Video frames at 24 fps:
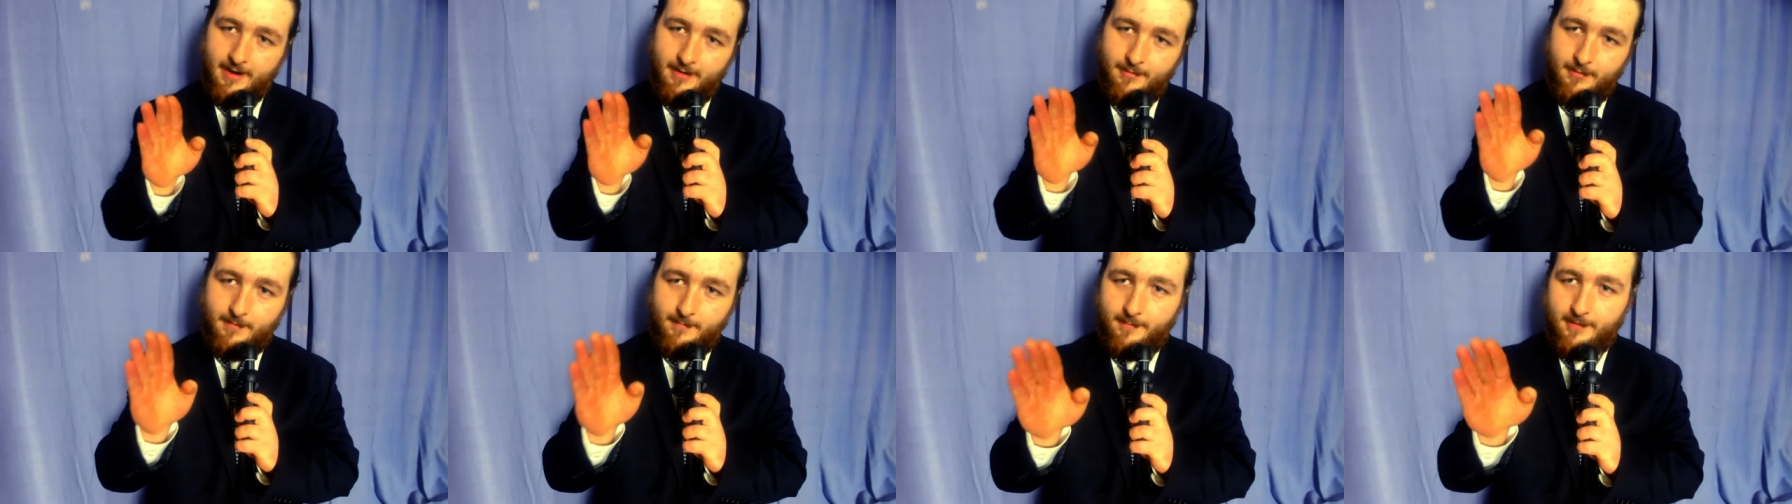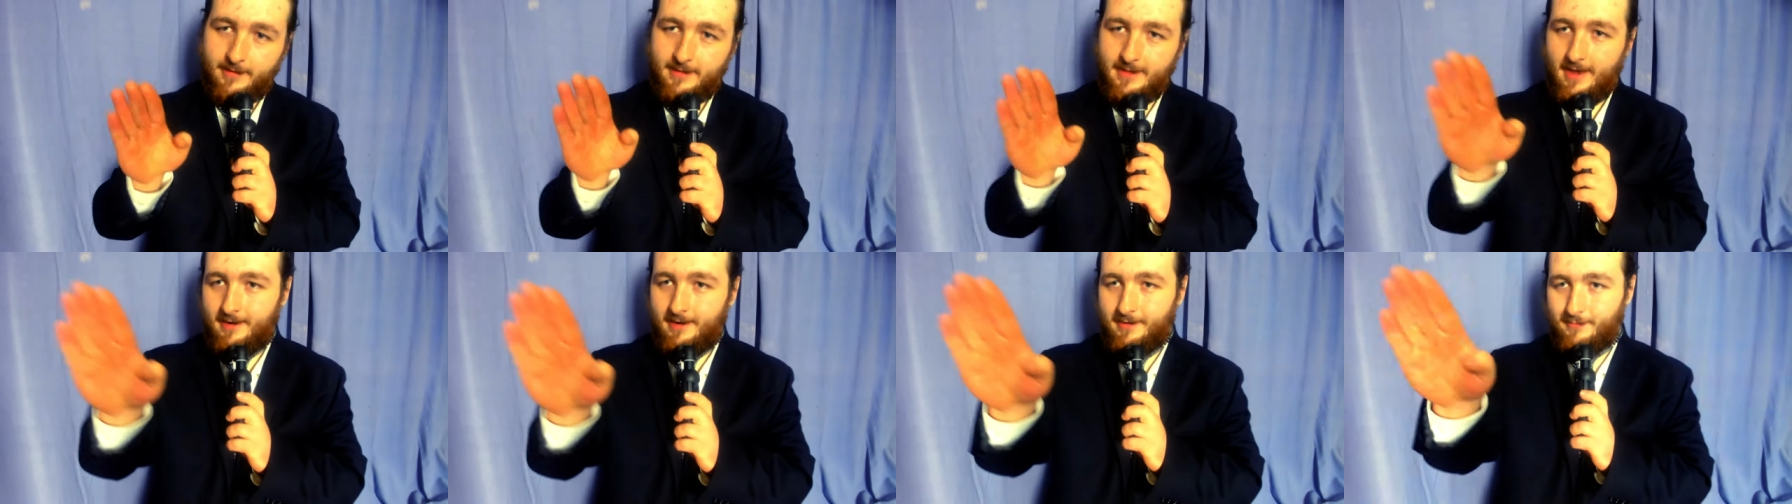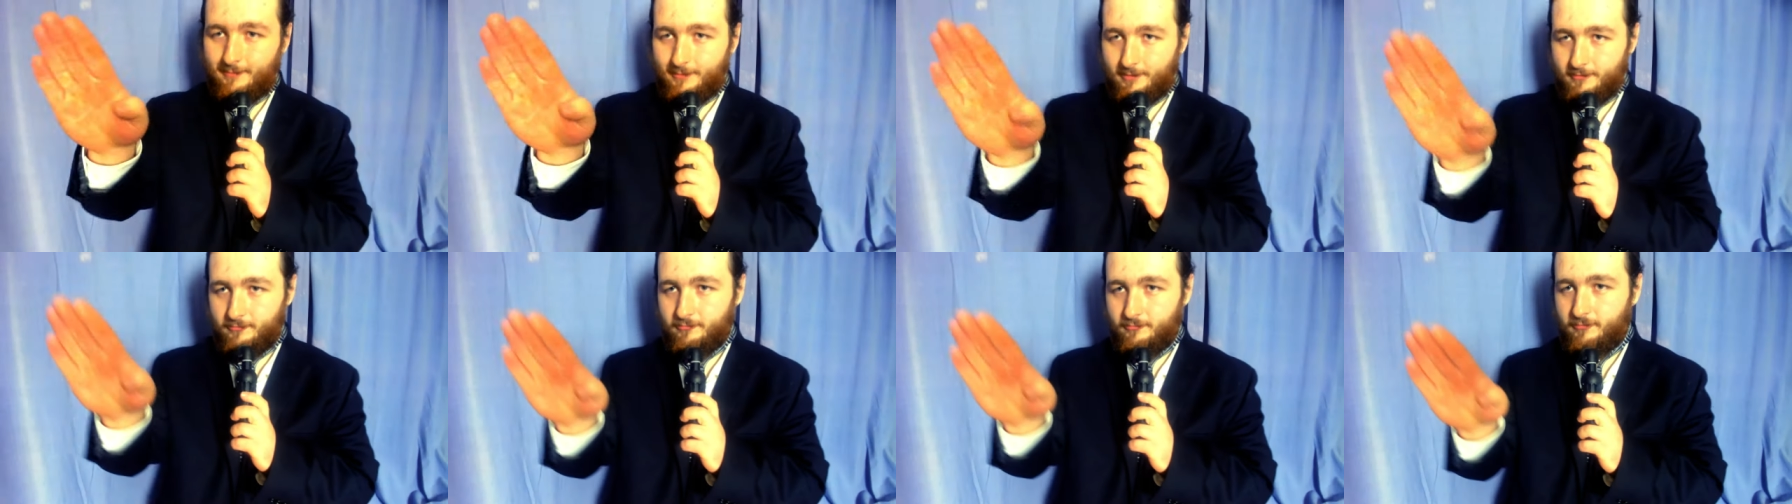I want to put down the
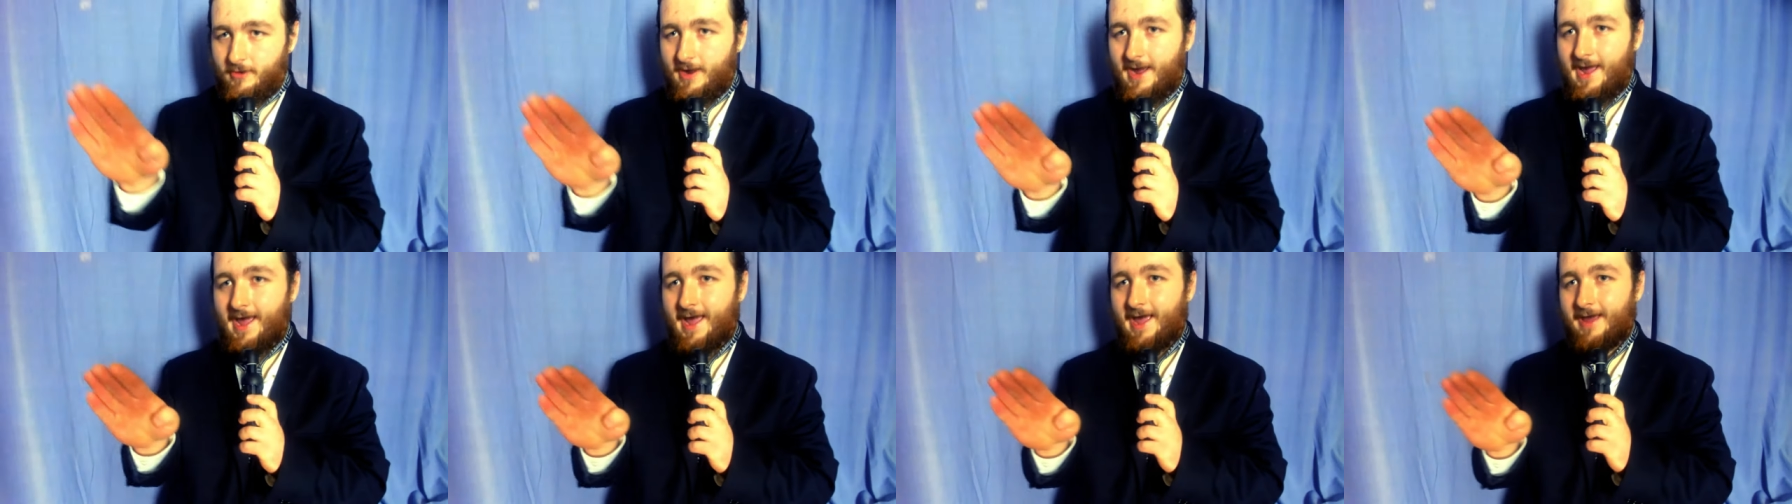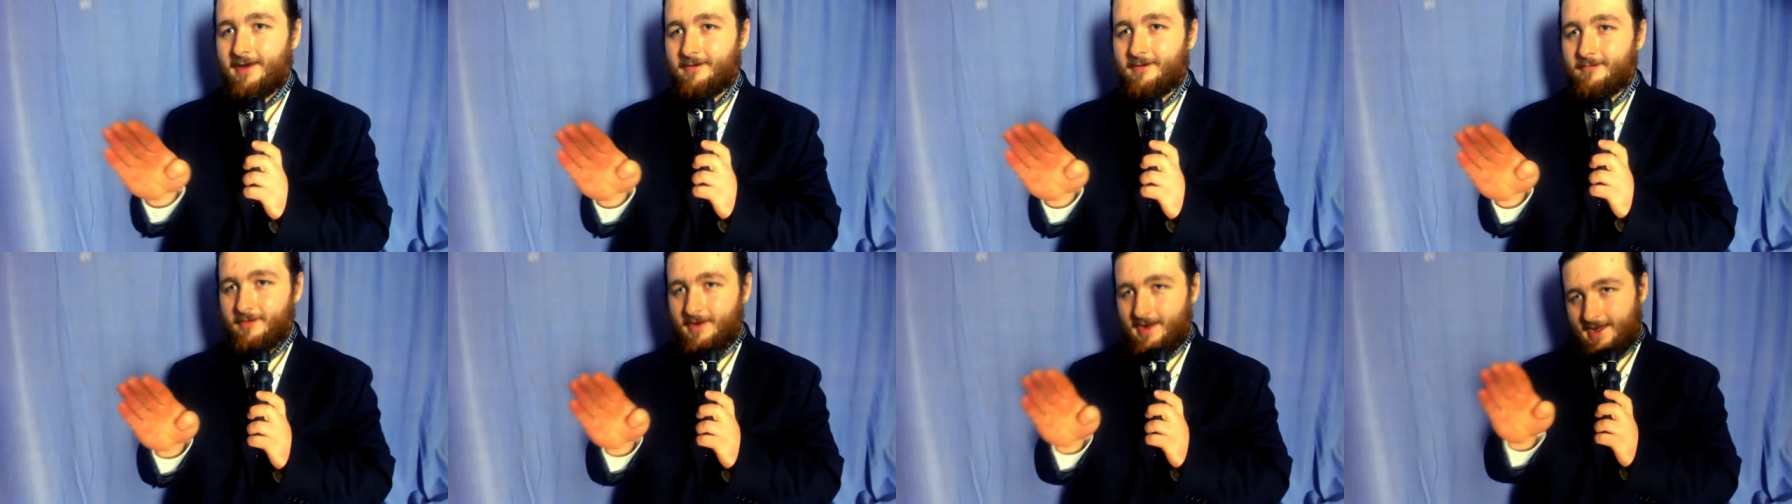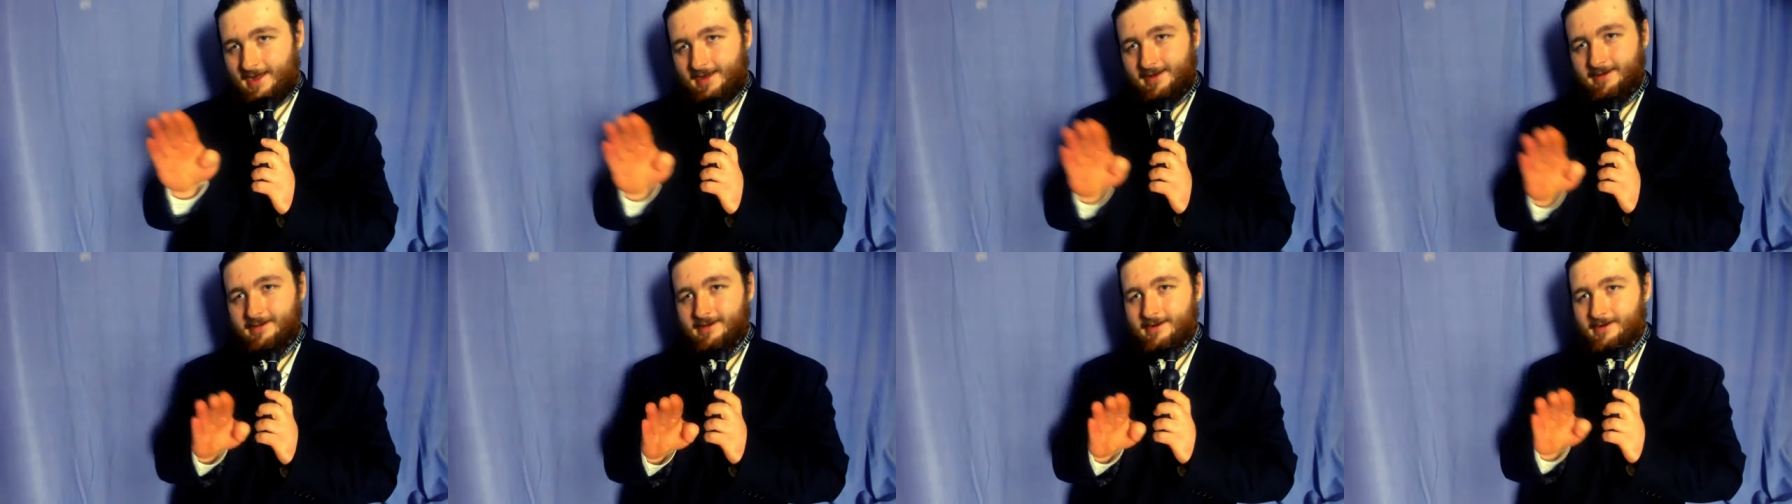word rad, rad.